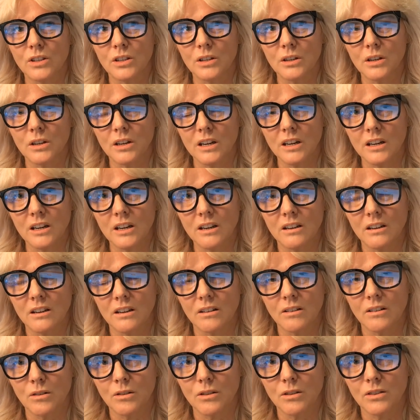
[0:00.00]
the
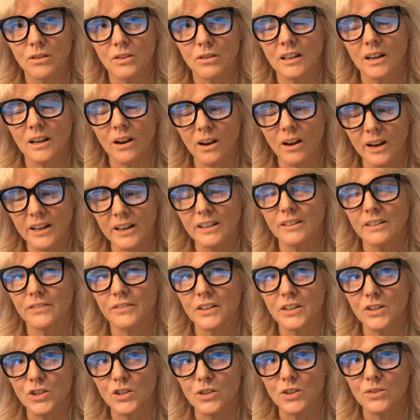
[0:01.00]
kind of
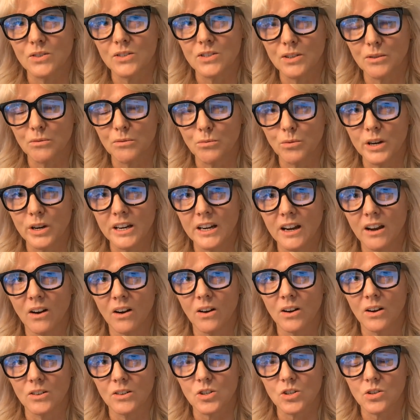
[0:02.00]
issues that we
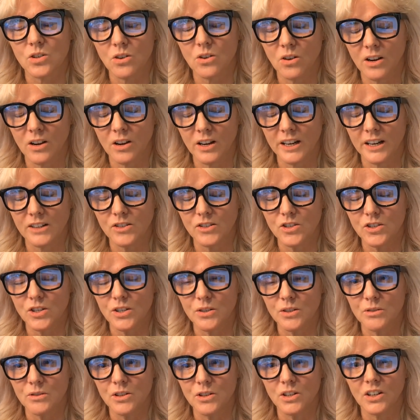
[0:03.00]
are trying
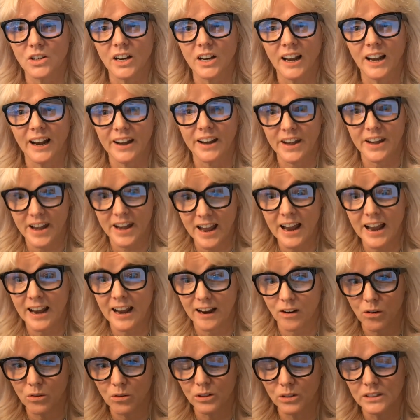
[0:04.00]
to look at
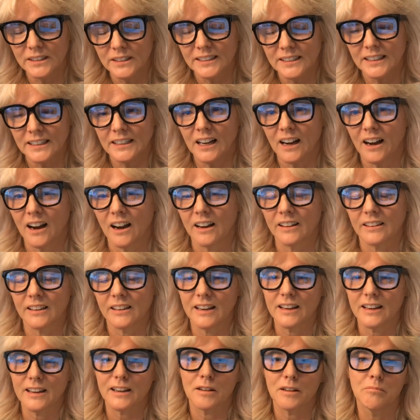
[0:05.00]
now, I
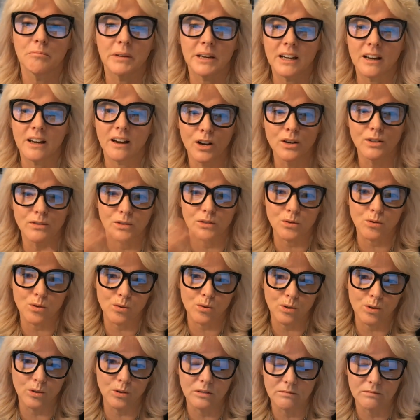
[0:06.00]
think can be
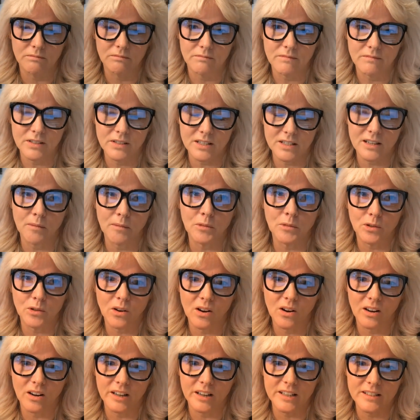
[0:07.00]
overall
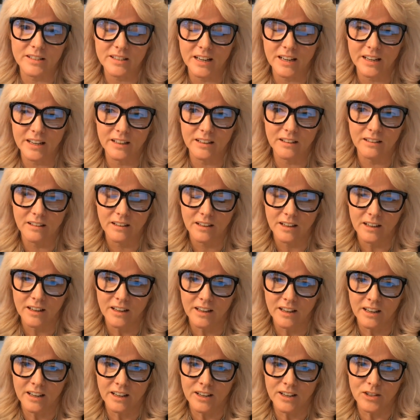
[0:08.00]
summarized in
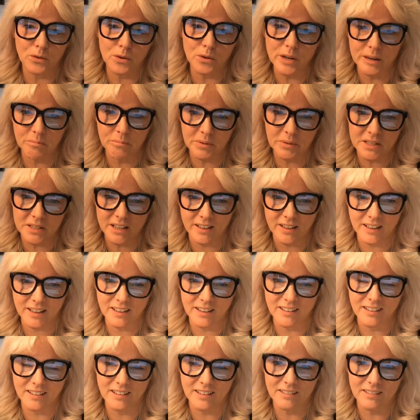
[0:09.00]
3
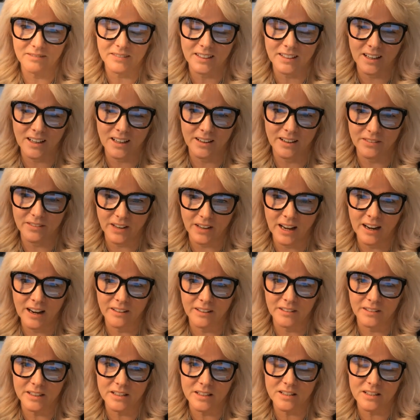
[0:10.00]
particular kind of
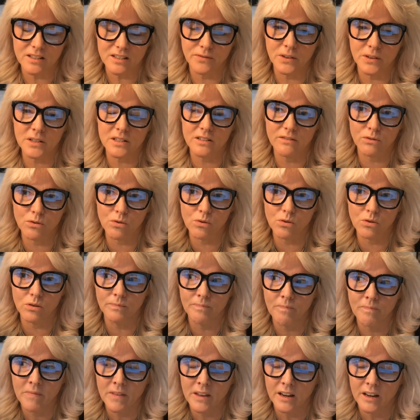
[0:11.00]
areas. First of
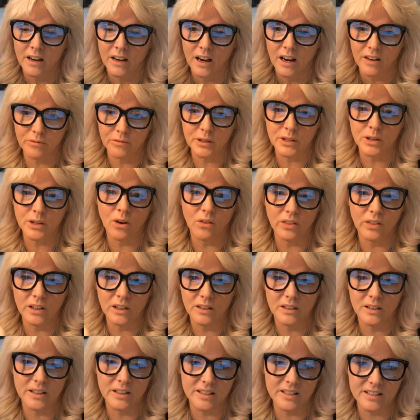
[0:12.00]
all, have we got the
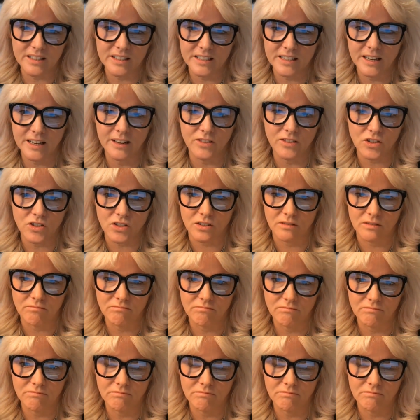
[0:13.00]
learner's attention?